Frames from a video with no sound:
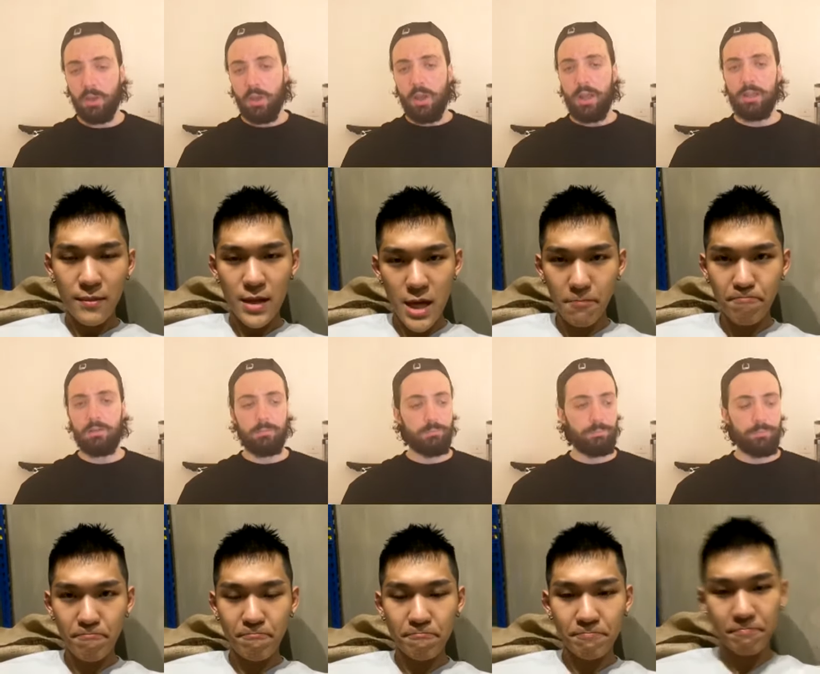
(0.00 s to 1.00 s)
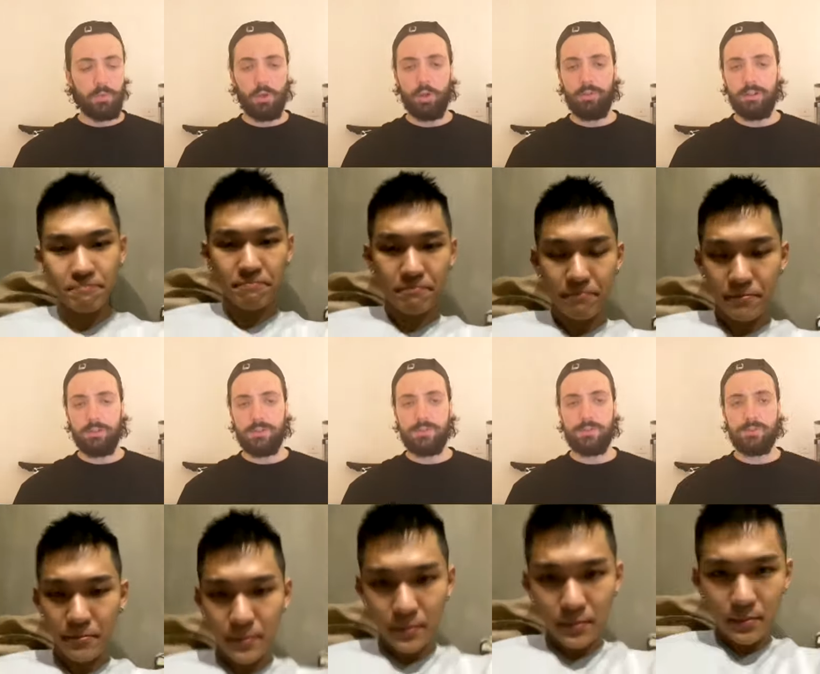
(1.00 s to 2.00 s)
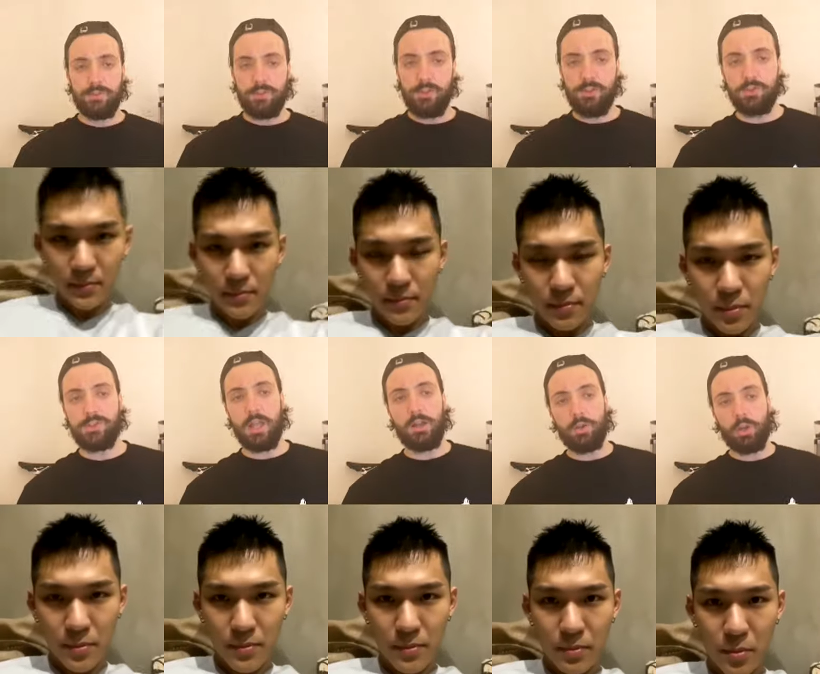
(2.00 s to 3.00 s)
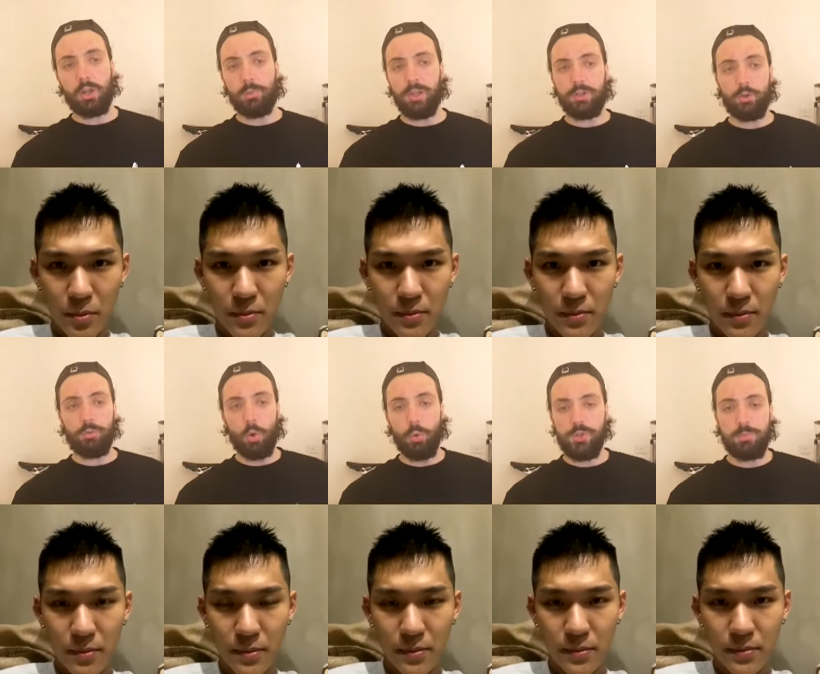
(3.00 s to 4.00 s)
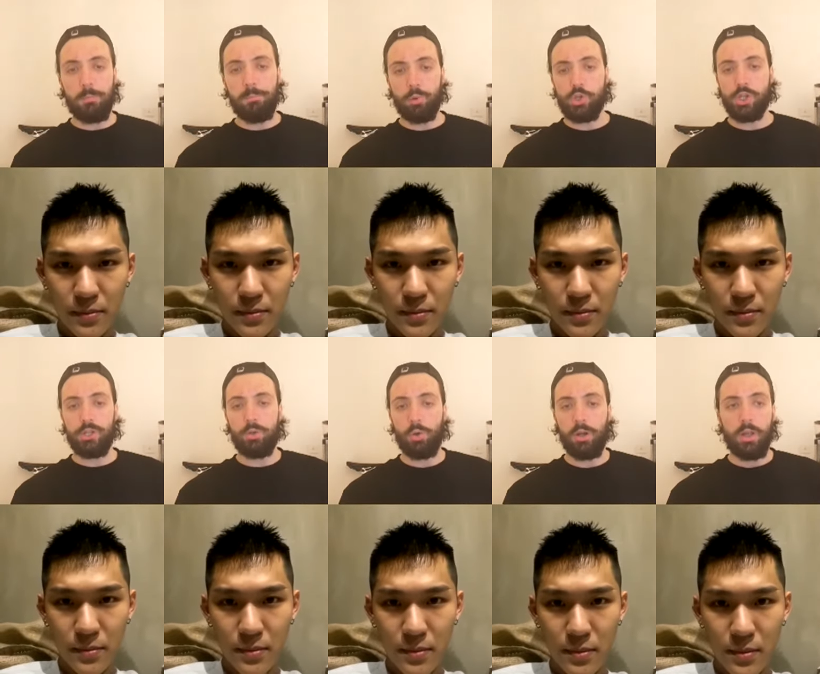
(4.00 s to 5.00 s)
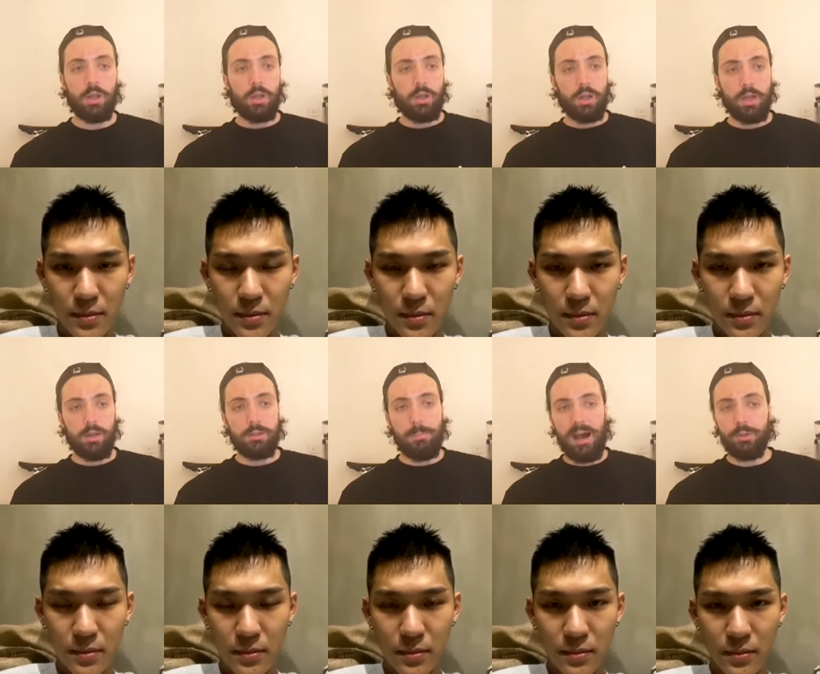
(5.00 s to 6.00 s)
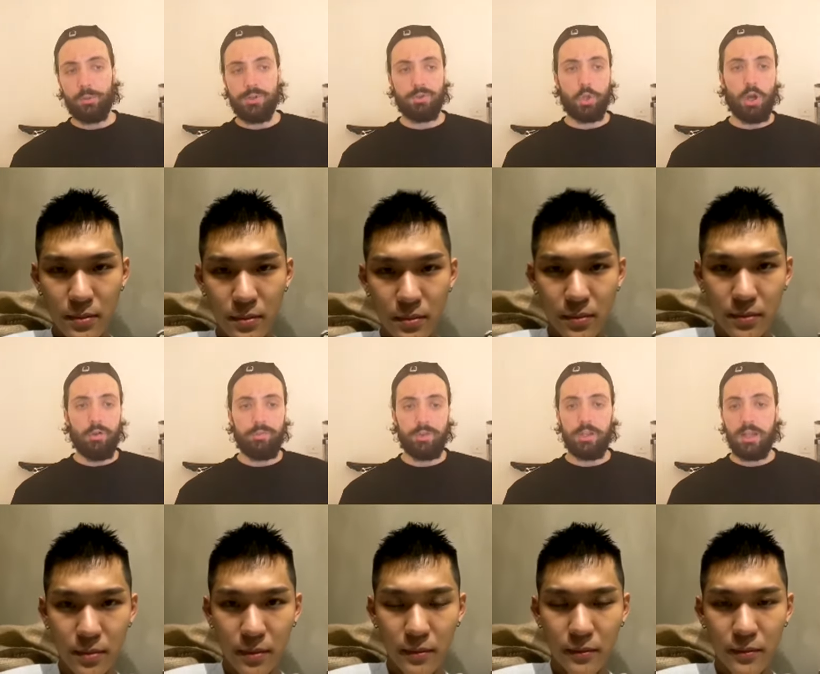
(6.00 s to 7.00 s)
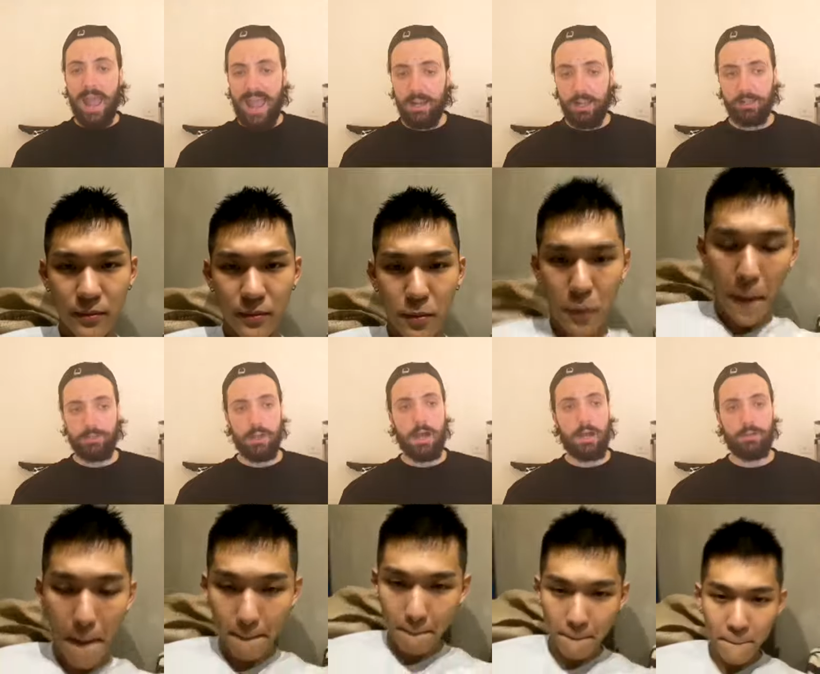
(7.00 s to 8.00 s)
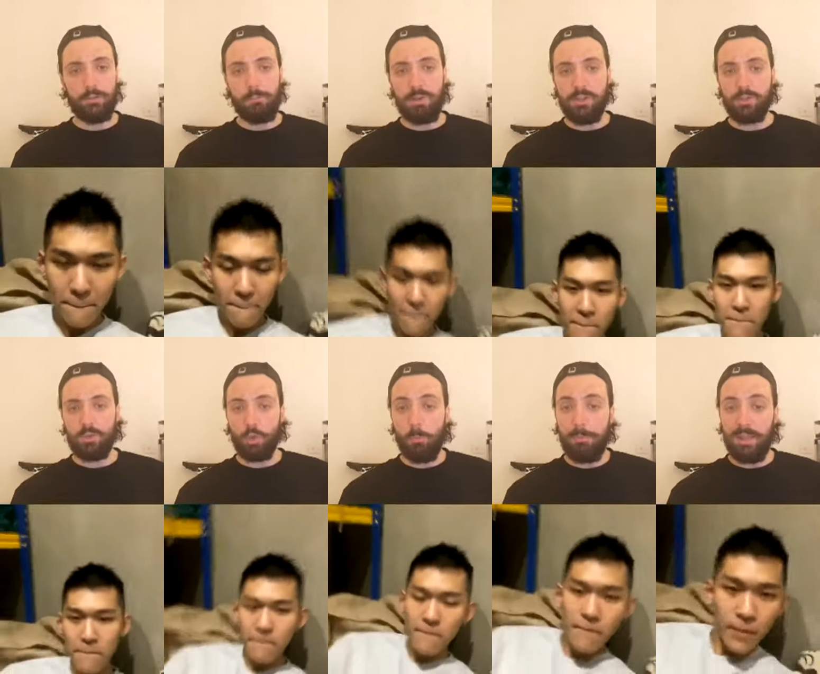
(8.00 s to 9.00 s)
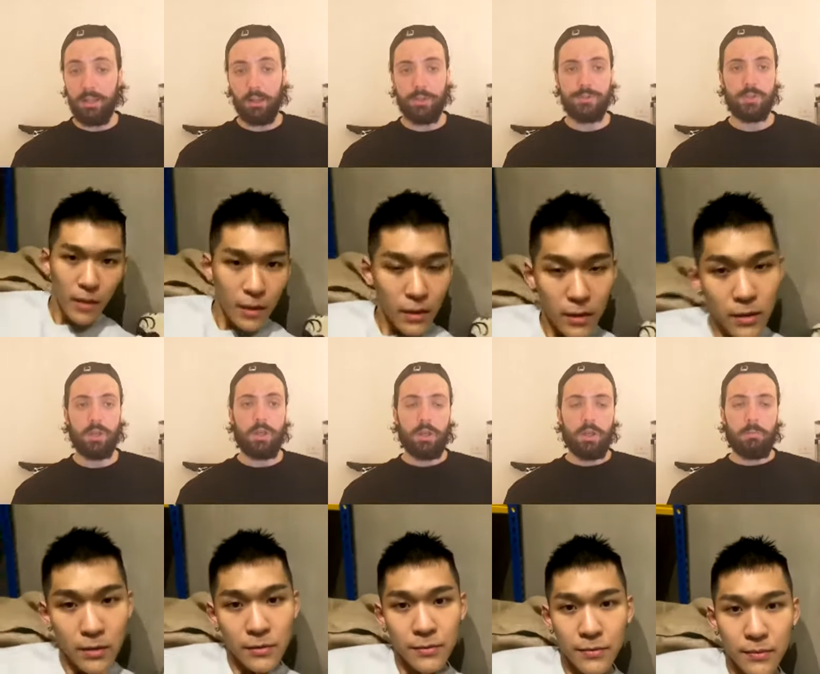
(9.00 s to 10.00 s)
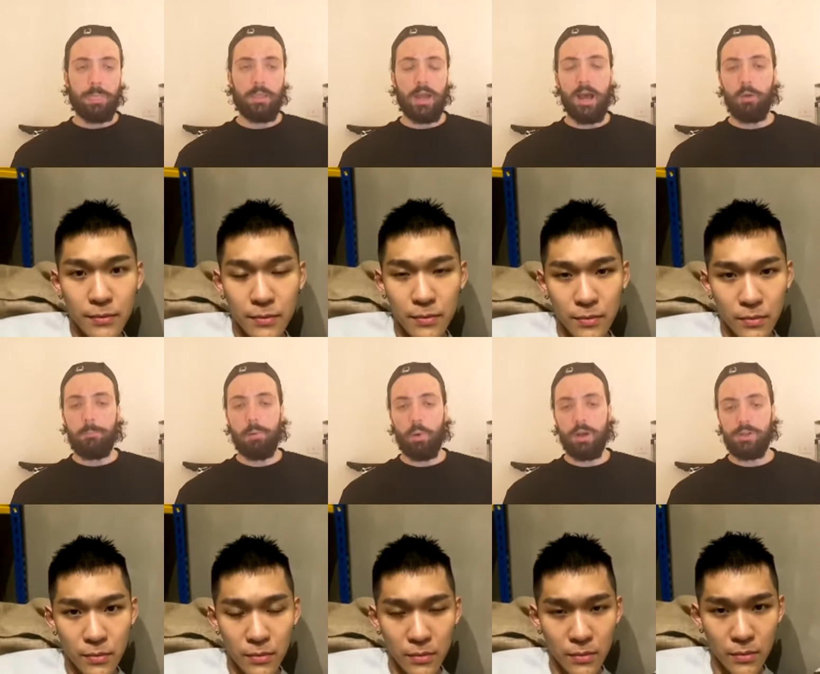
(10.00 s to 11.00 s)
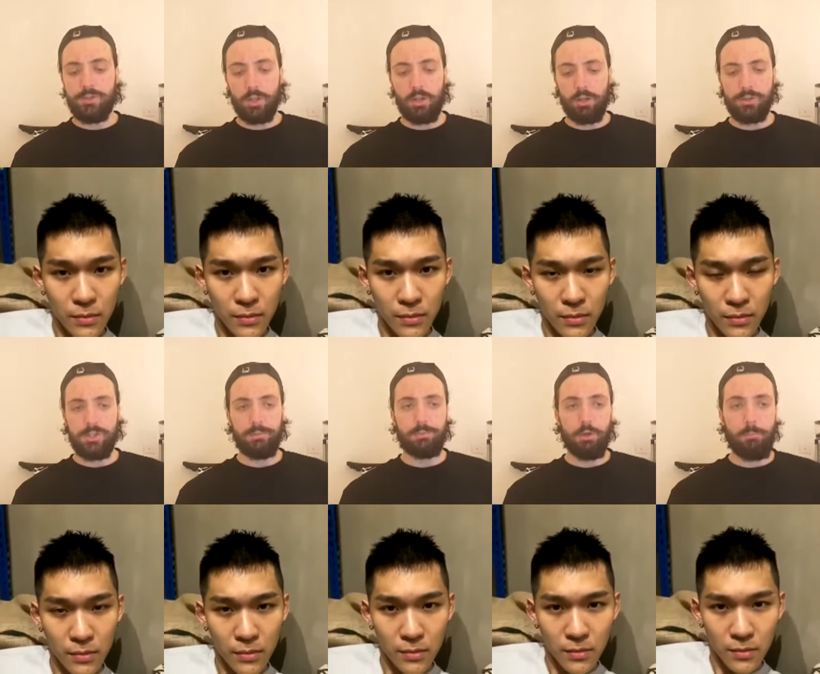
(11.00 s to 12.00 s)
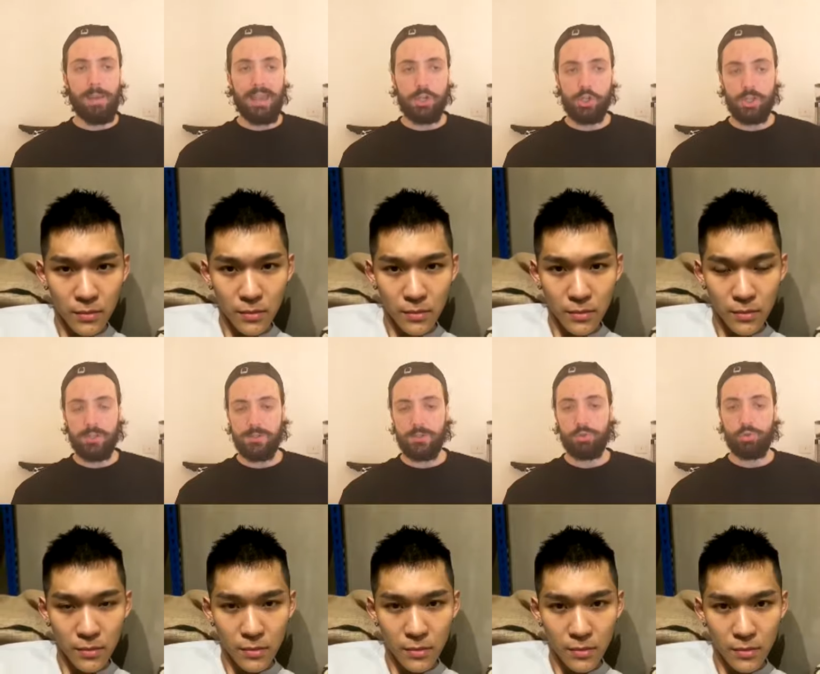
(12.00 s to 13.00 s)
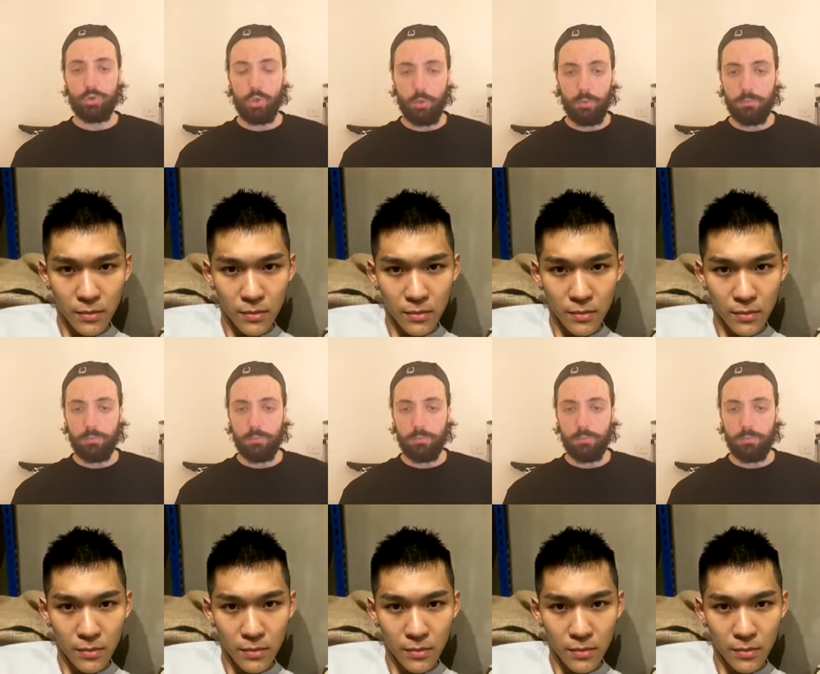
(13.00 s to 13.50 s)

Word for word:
Speaker 1: Yep. And Irvine, since you started your career, you've always been pushing your uh, the boundaries of coffee and latte art based on your pillars. How important is the concept of patience to you?